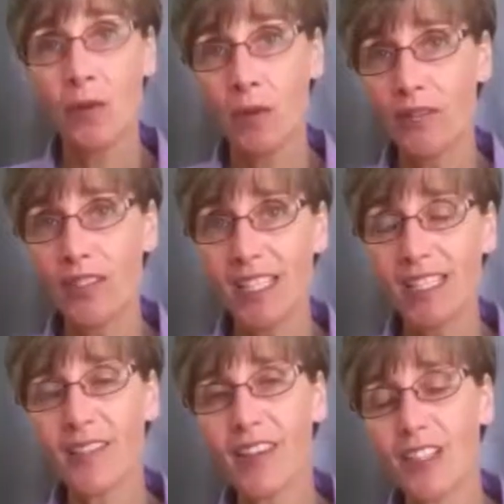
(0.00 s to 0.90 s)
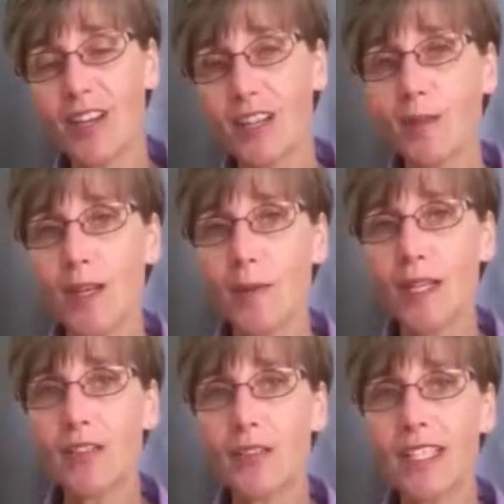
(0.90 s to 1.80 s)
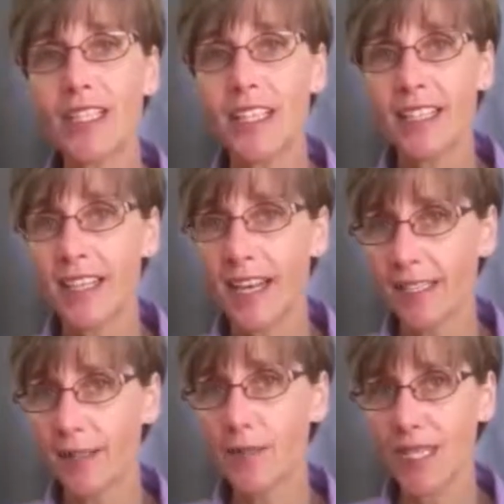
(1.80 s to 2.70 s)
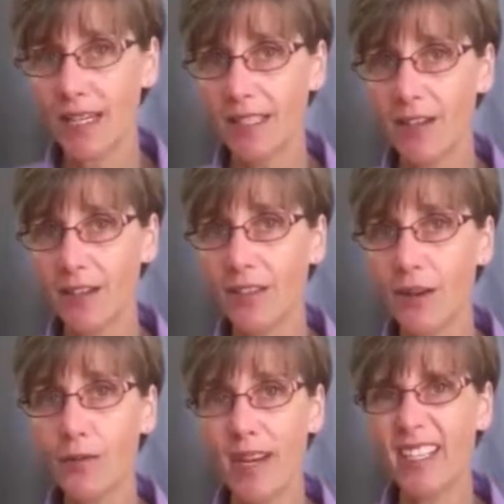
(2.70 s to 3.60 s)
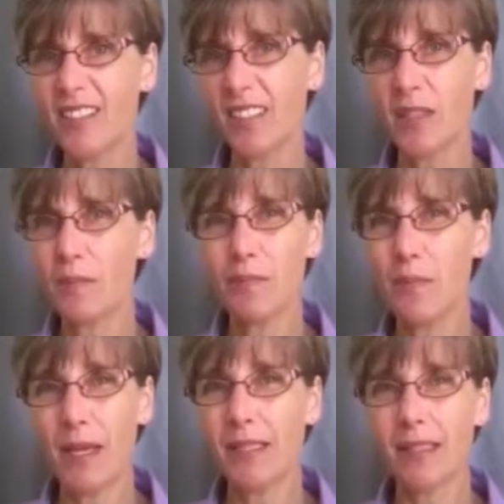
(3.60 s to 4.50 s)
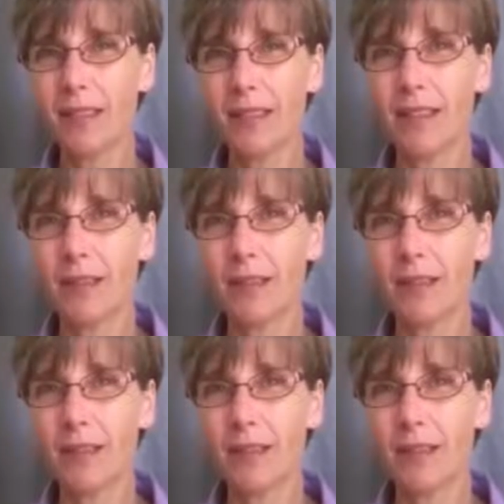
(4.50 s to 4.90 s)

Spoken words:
what I've done is I've got a document on my screen that has some text on it already, just some basic,